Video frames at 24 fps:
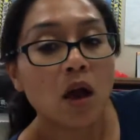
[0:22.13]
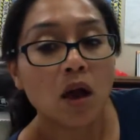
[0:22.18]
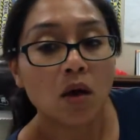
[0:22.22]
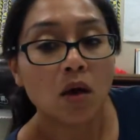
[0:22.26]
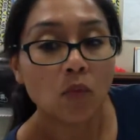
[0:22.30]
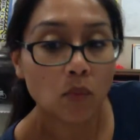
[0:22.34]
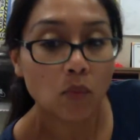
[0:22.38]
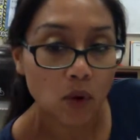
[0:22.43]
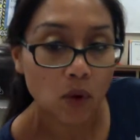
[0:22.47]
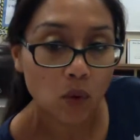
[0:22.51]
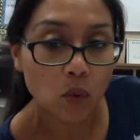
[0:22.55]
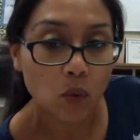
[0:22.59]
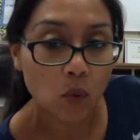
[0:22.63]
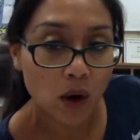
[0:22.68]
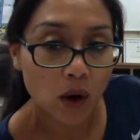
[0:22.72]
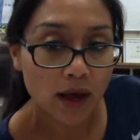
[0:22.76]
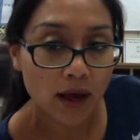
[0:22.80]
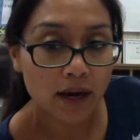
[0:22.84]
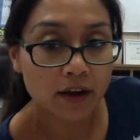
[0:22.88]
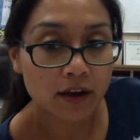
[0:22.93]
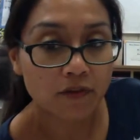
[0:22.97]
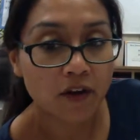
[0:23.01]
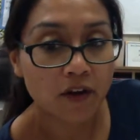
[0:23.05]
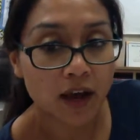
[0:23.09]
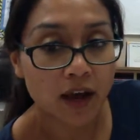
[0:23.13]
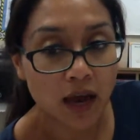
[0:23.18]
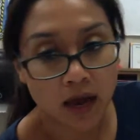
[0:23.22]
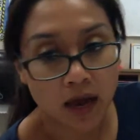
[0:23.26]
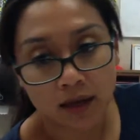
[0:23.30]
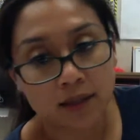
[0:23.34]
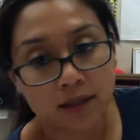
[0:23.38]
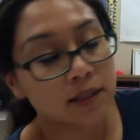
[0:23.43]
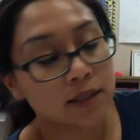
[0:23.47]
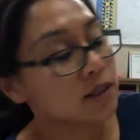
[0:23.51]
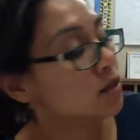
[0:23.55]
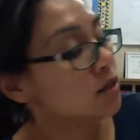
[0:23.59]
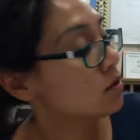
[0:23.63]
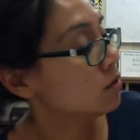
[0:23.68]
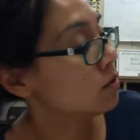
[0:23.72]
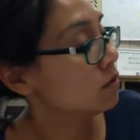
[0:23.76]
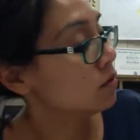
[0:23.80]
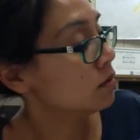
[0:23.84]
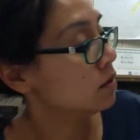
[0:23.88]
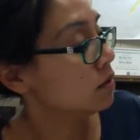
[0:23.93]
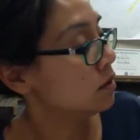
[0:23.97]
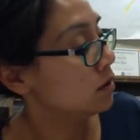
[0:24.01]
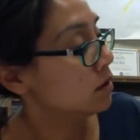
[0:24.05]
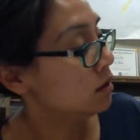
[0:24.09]
But what if I asked
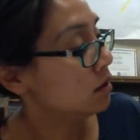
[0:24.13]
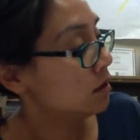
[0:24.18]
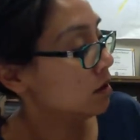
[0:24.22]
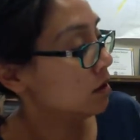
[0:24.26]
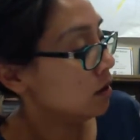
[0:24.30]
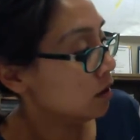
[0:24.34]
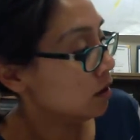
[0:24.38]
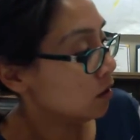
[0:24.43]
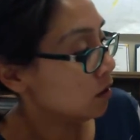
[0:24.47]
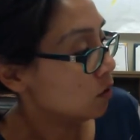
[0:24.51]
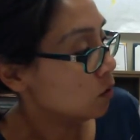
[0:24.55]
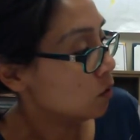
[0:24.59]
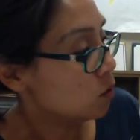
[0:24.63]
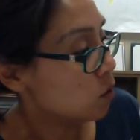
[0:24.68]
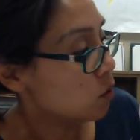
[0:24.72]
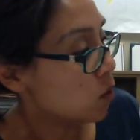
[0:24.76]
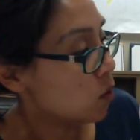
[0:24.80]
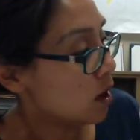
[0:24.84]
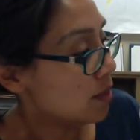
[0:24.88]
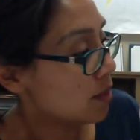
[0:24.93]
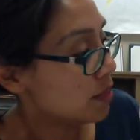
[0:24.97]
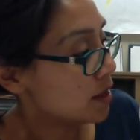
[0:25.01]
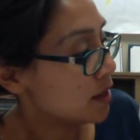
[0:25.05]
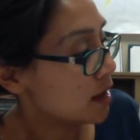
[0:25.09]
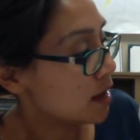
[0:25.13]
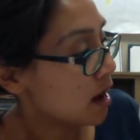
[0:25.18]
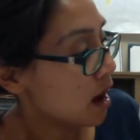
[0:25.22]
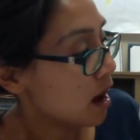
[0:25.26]
you what the